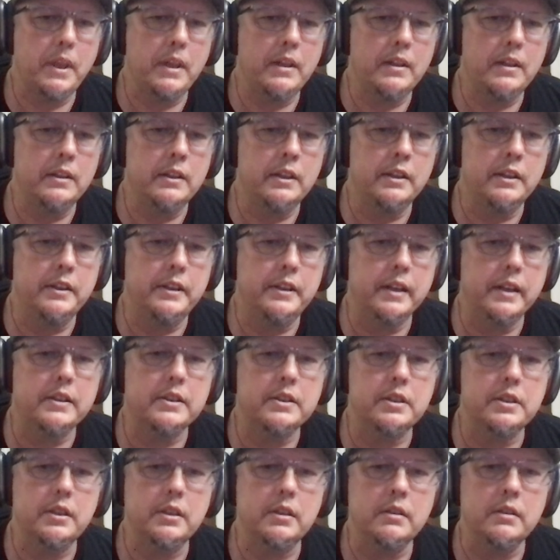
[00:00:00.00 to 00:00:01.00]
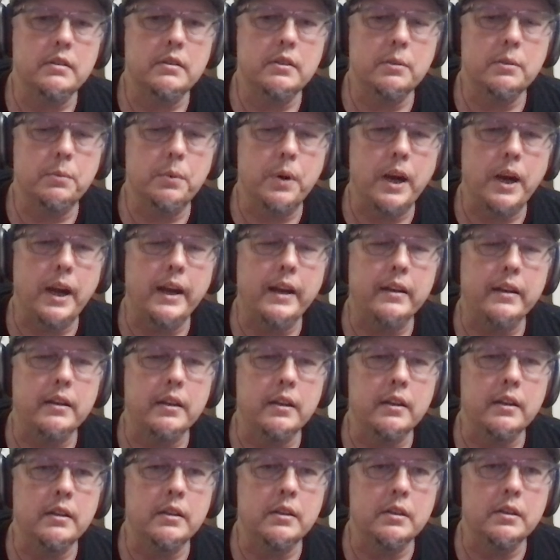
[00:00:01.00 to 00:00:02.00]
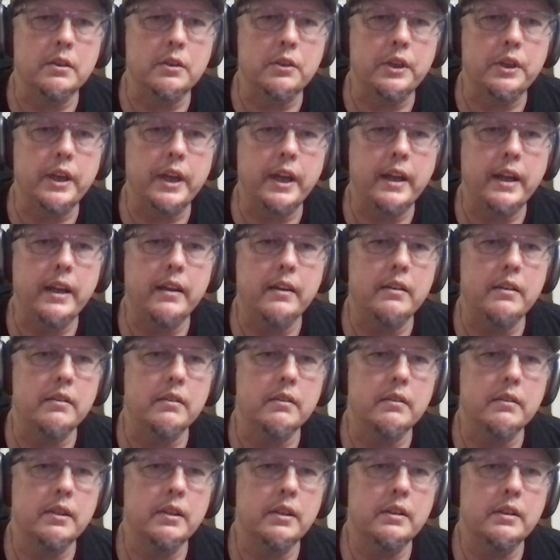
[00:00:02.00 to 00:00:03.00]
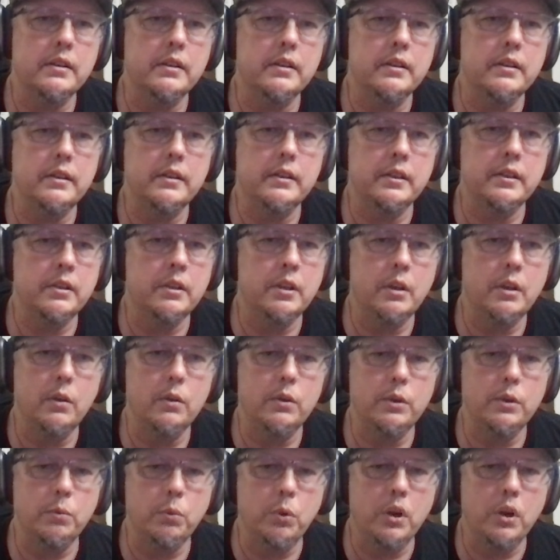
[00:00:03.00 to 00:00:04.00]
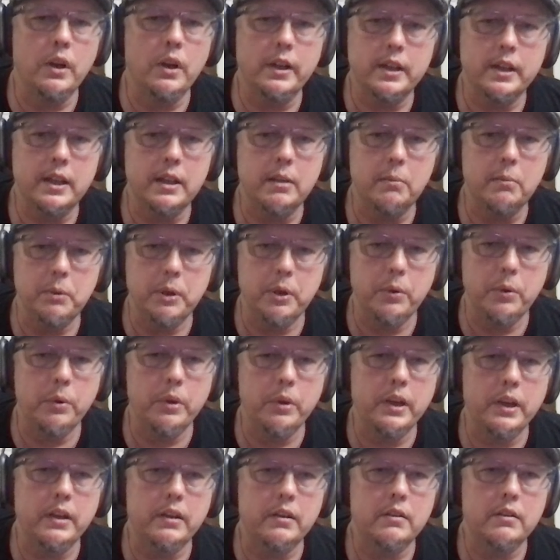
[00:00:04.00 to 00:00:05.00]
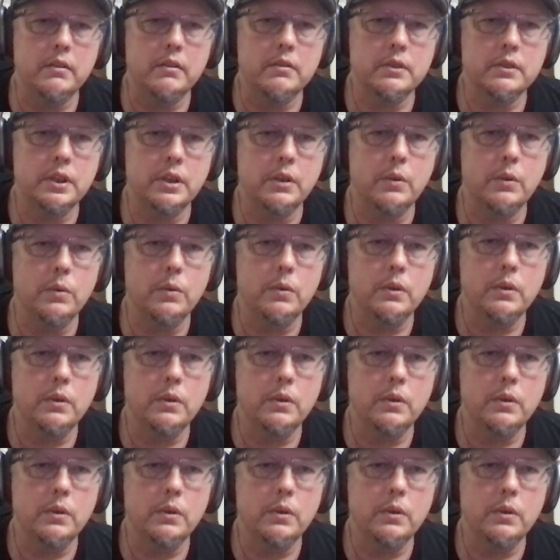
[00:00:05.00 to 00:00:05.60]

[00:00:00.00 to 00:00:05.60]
addiction to write and to create it. You want to keep doing it. So